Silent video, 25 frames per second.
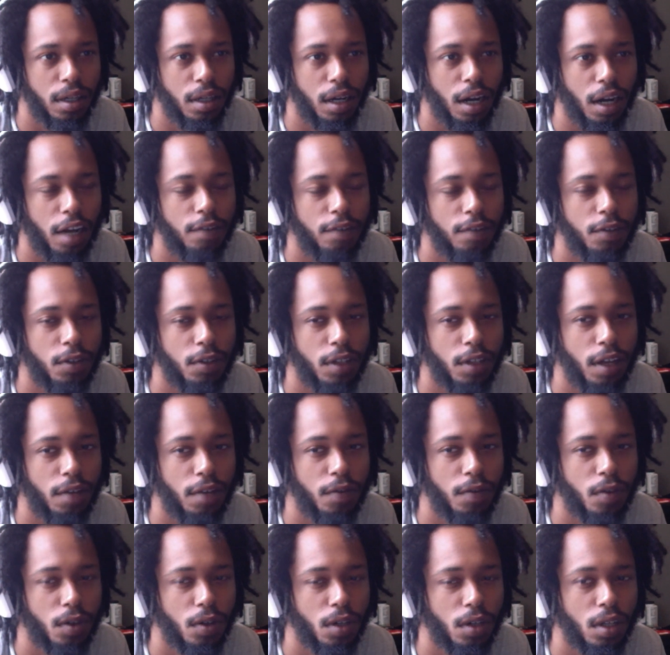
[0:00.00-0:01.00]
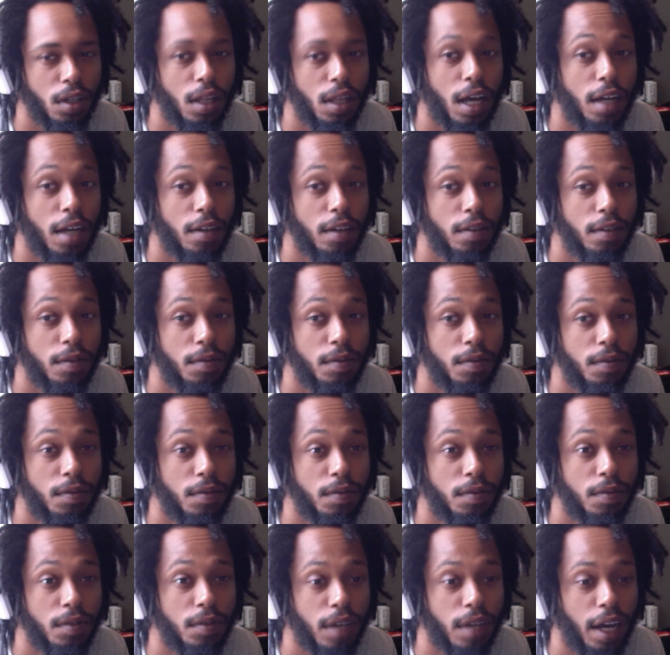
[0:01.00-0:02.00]
I feel that for a lot of
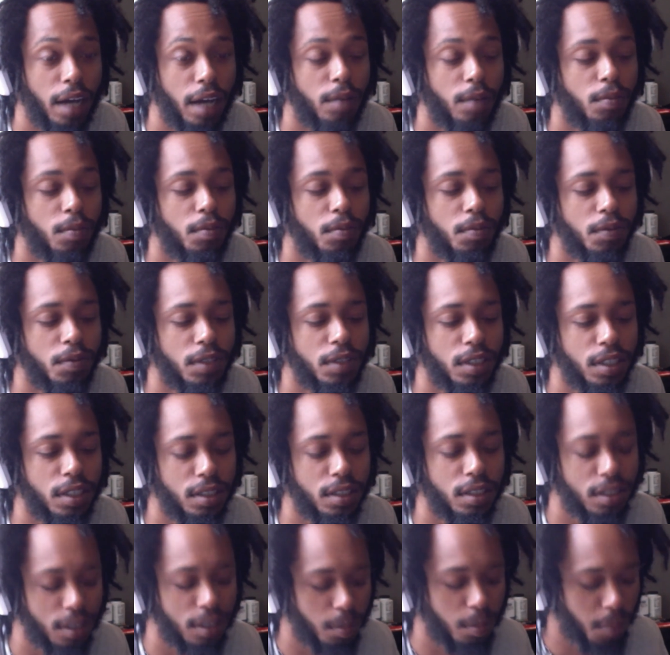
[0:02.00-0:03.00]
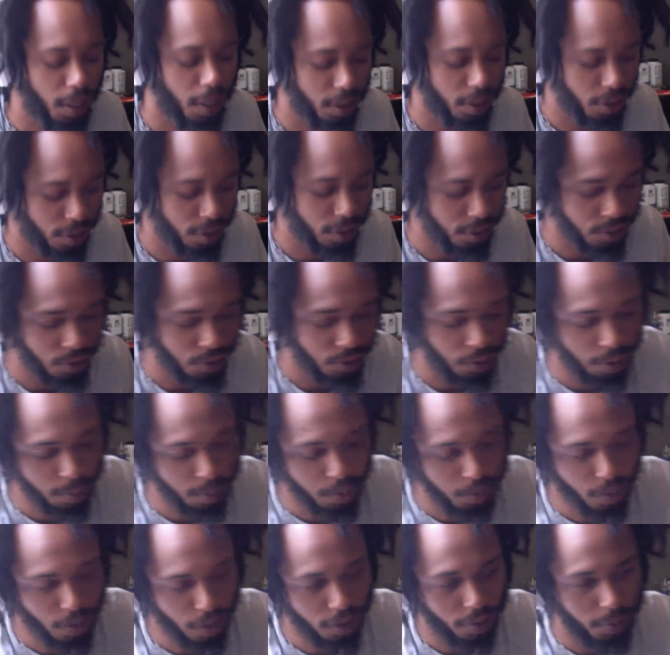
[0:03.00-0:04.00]
I've seen somebody on Instagram
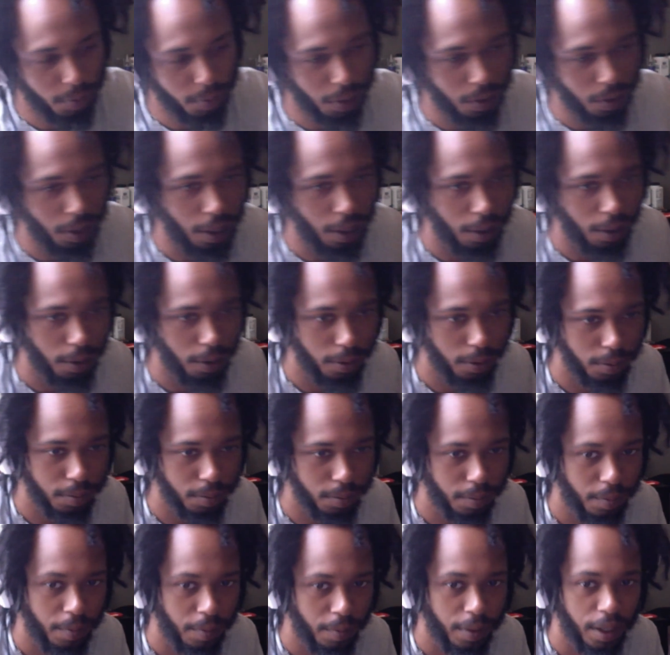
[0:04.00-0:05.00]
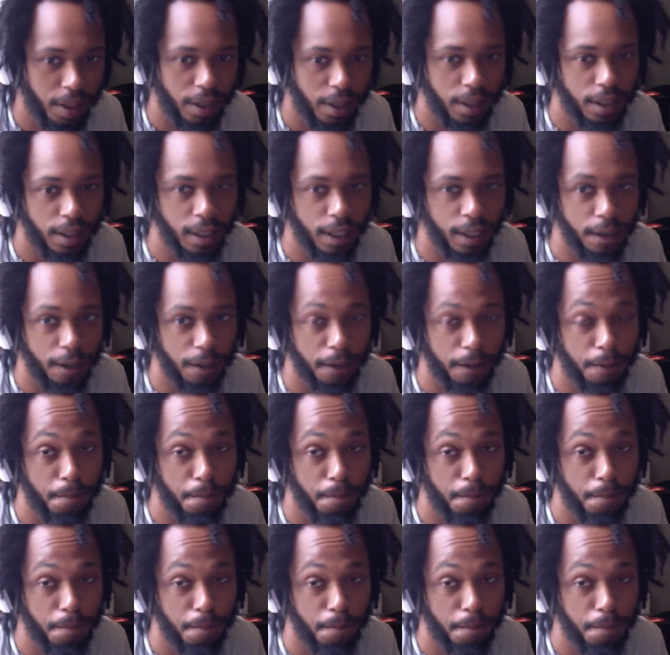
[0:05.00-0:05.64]
talking about how like